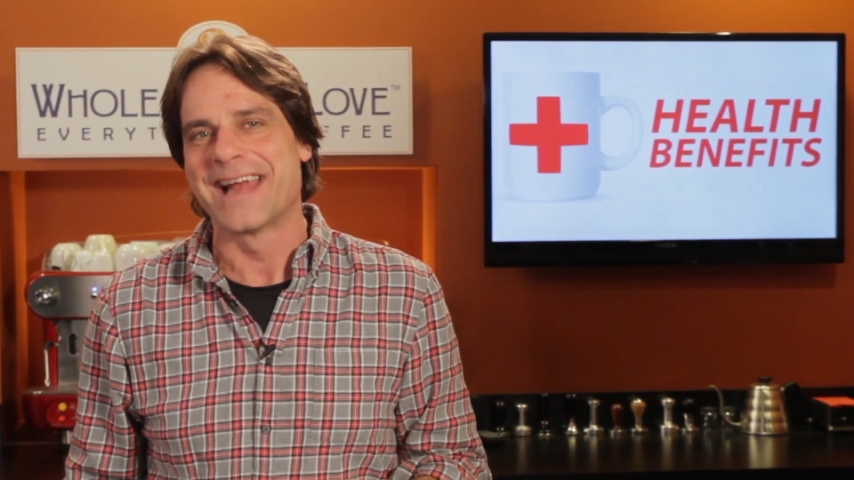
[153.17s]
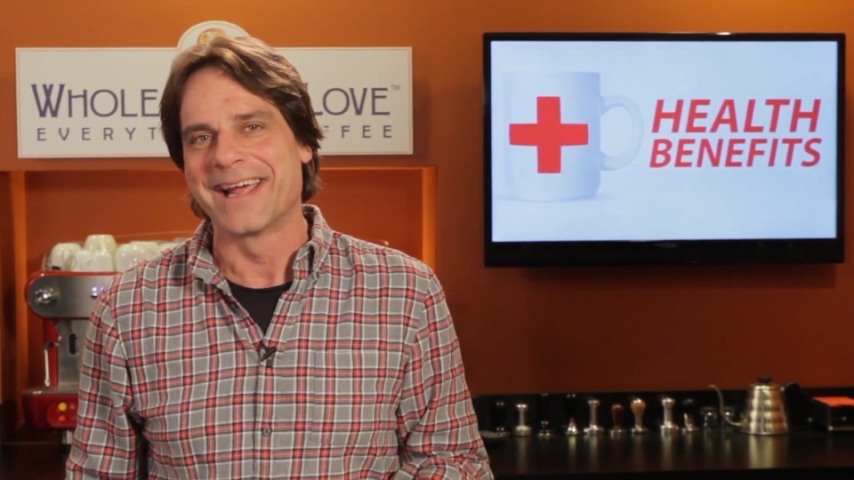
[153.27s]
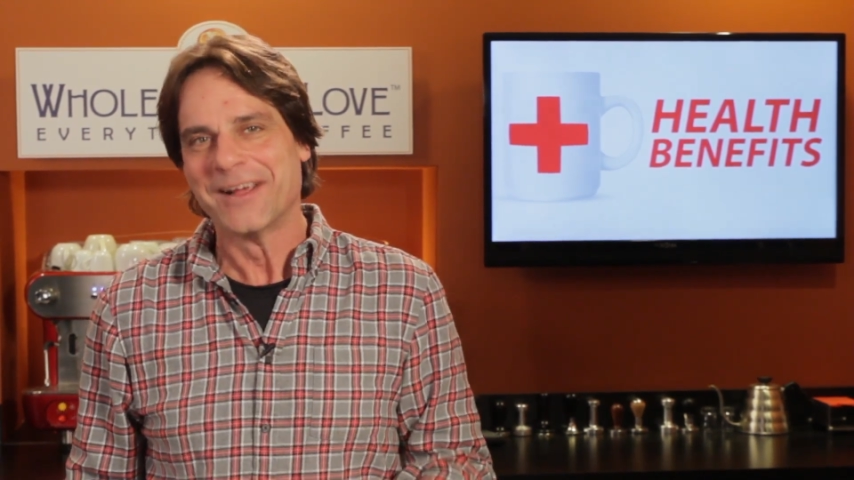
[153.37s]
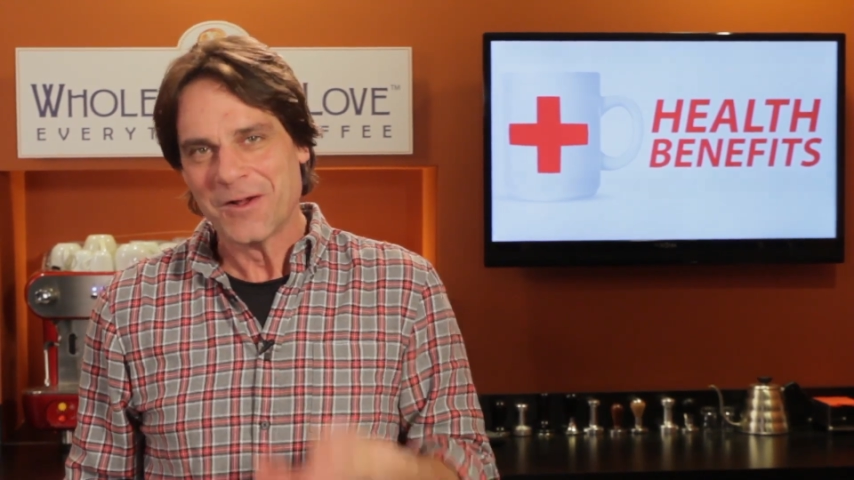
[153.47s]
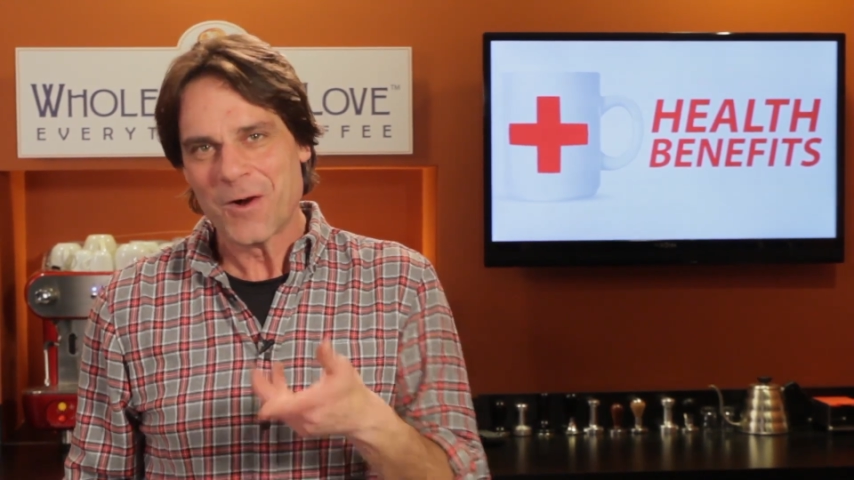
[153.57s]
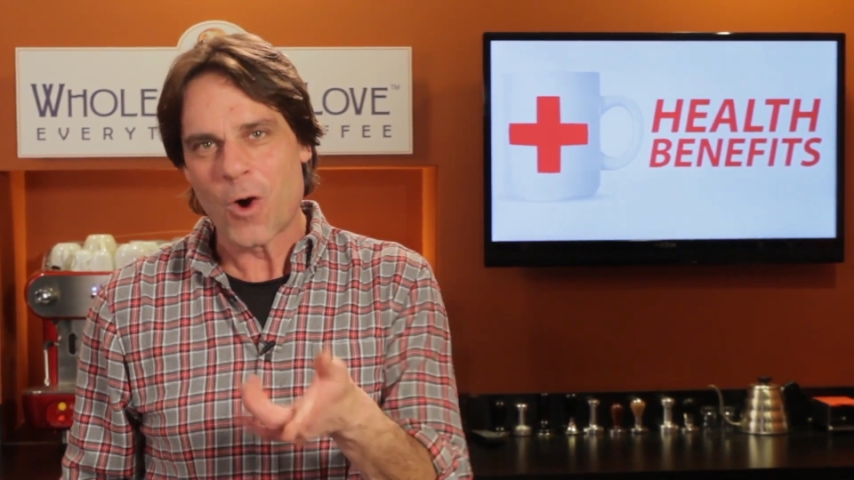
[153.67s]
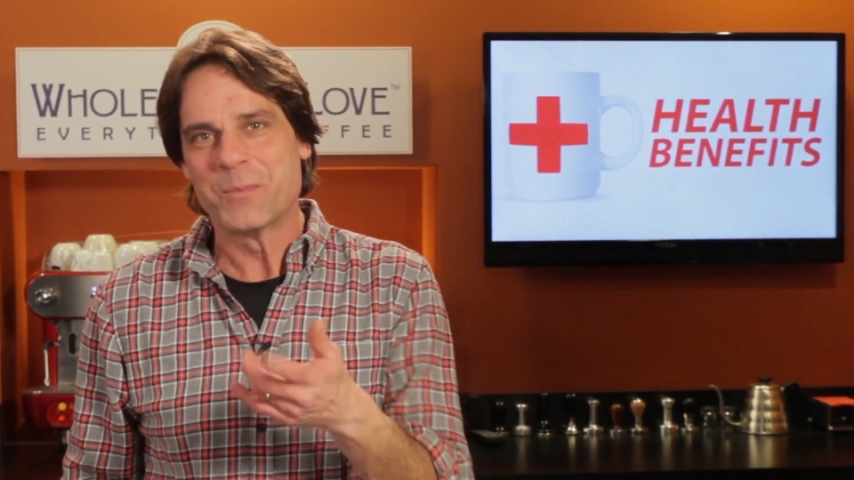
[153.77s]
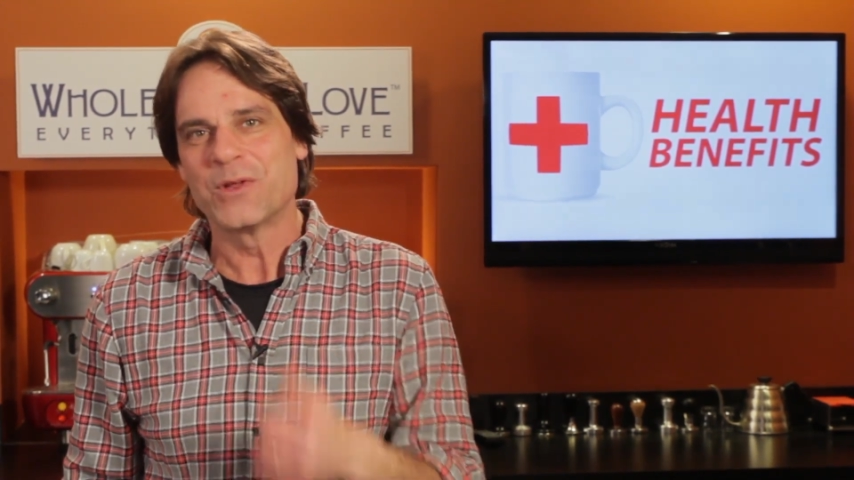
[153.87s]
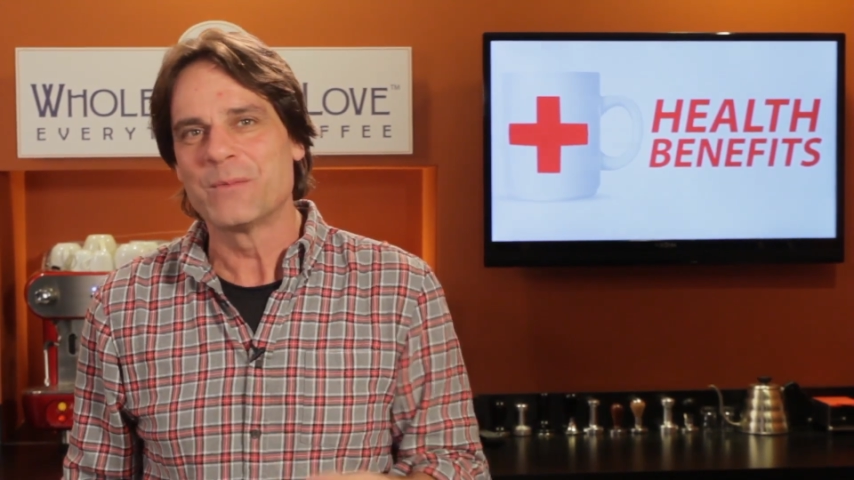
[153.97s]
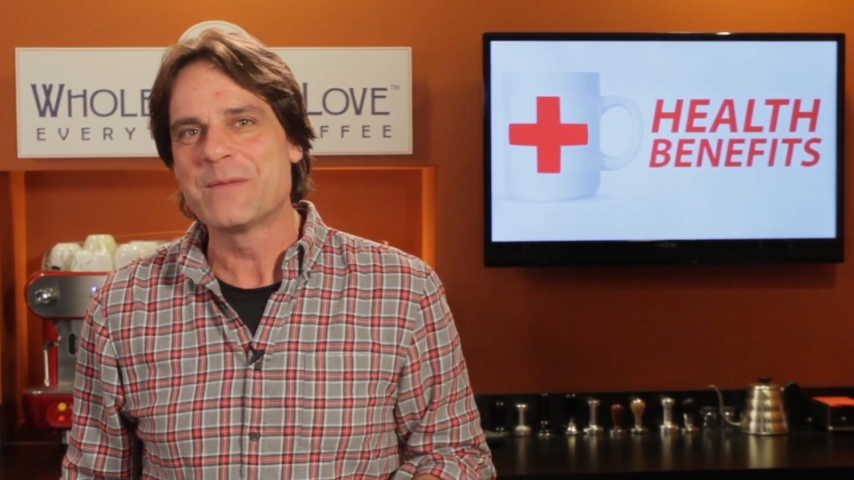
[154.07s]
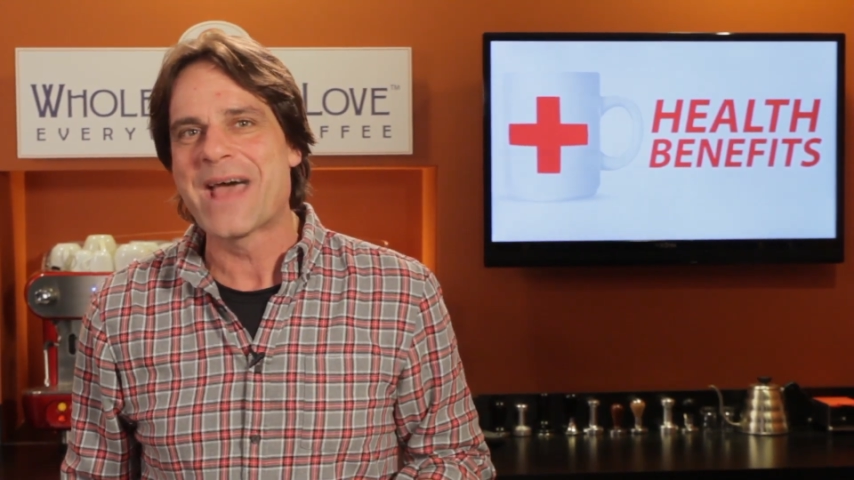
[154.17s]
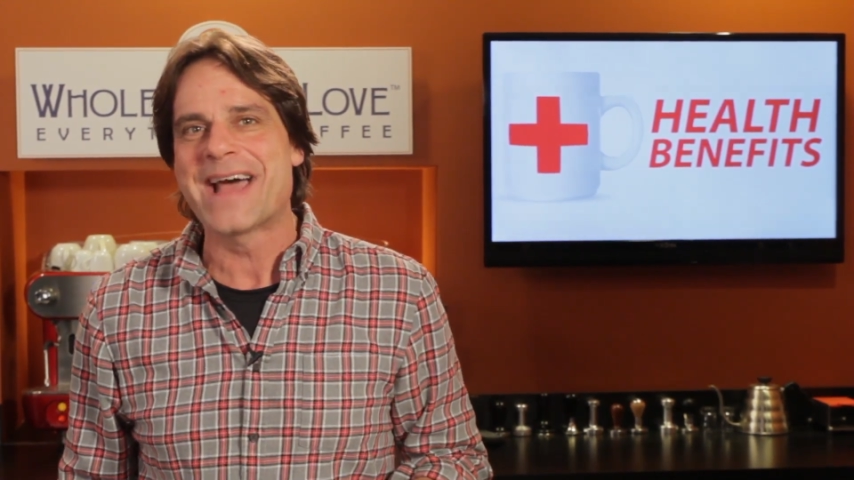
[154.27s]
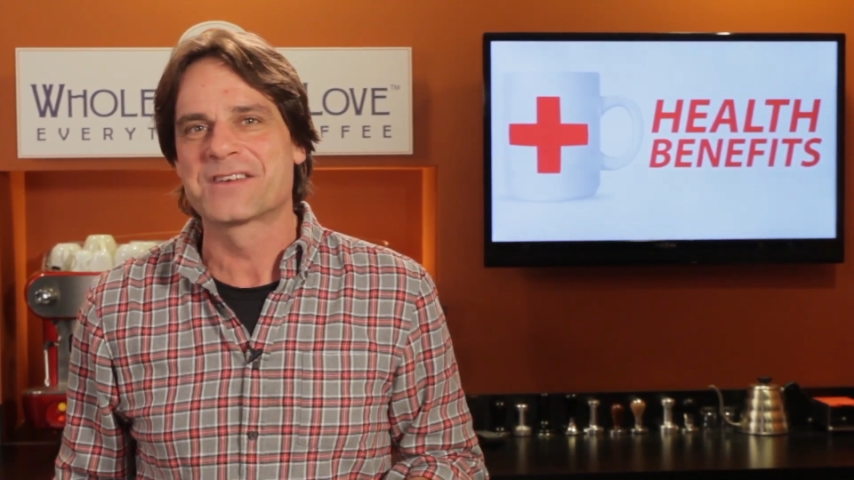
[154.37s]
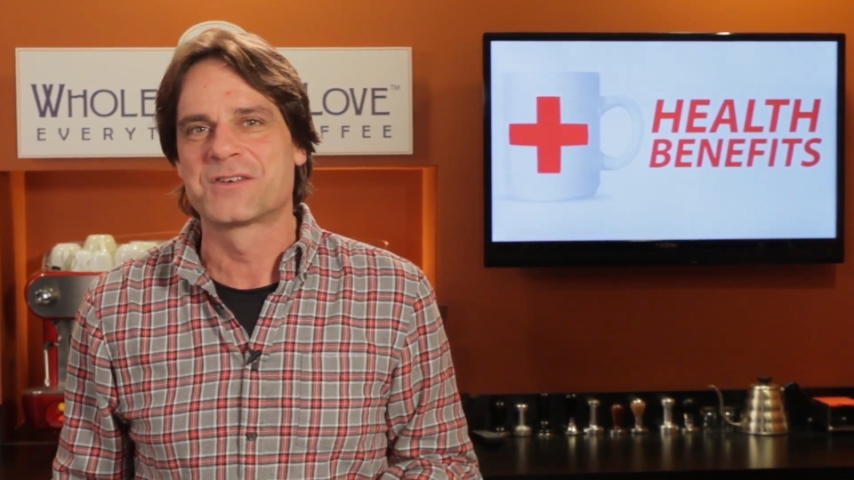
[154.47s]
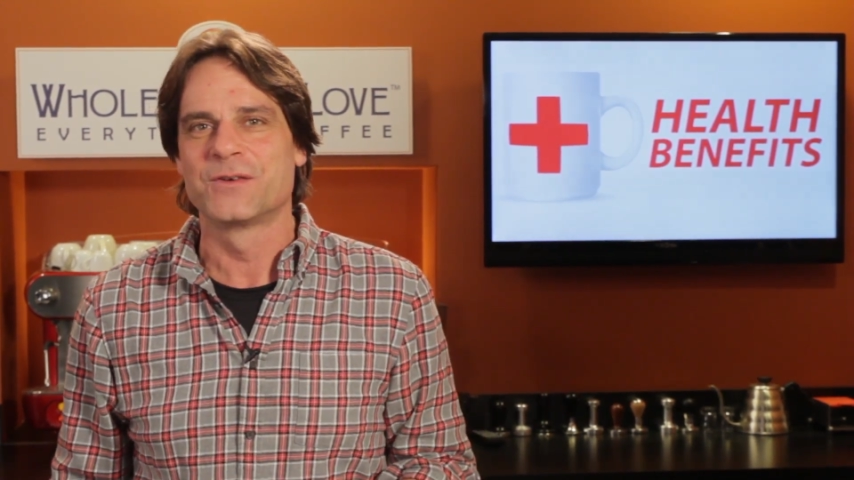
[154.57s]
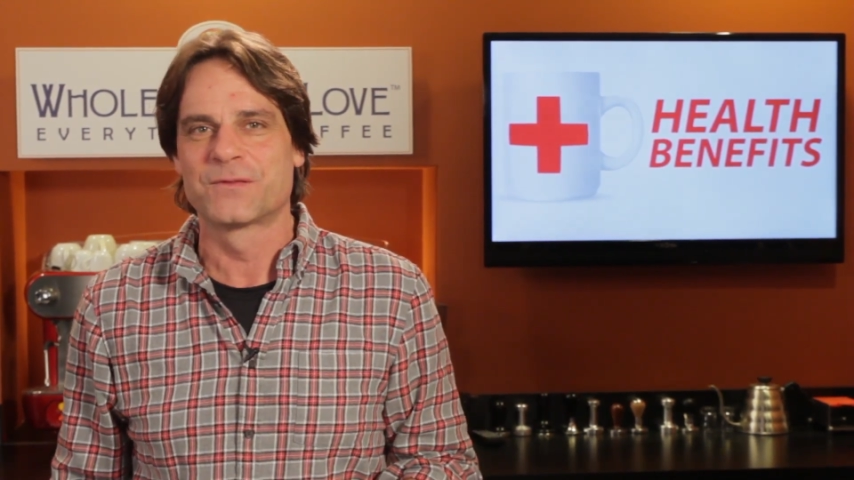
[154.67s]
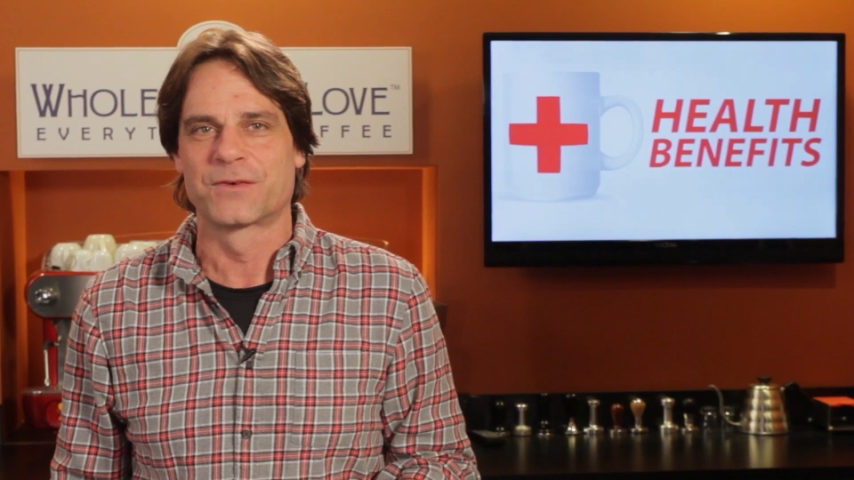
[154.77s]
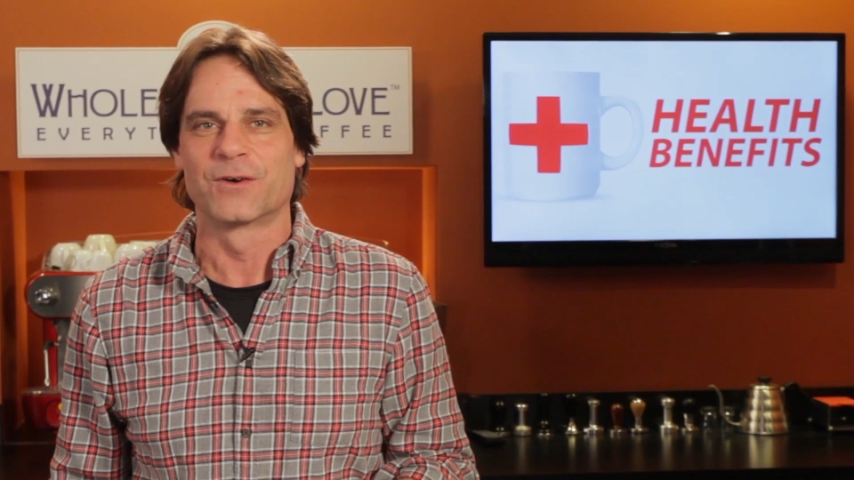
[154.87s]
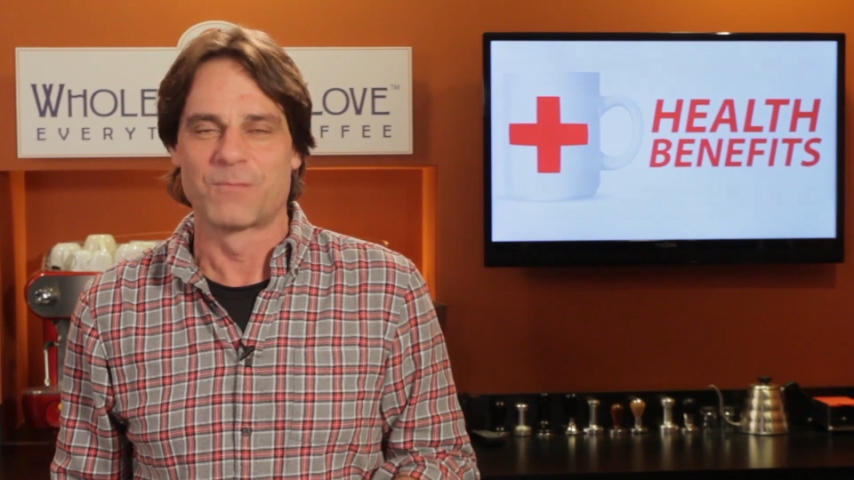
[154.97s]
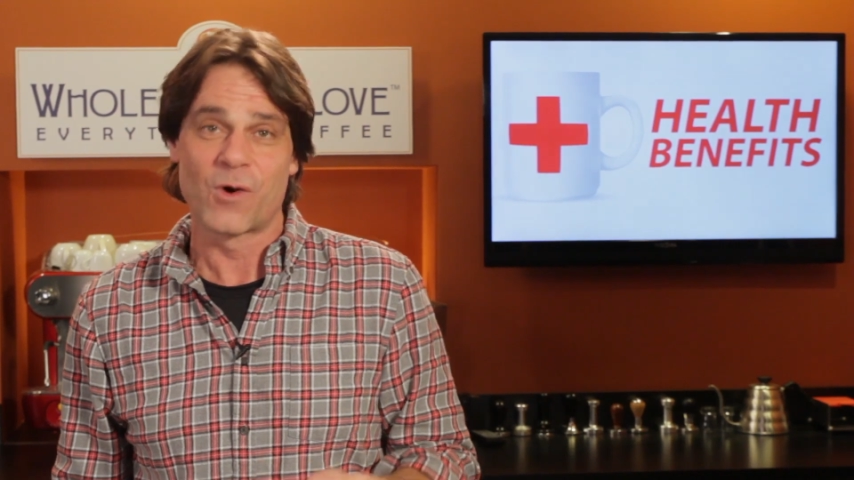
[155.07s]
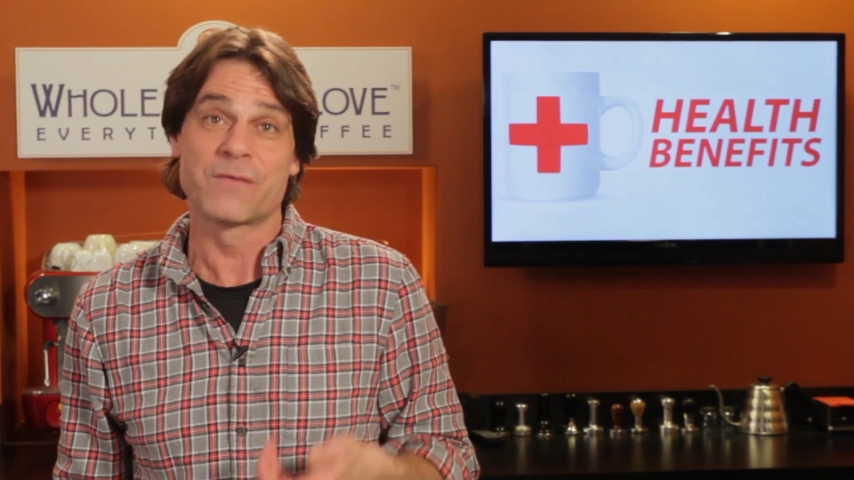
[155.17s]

and I hope you'll be back soon for more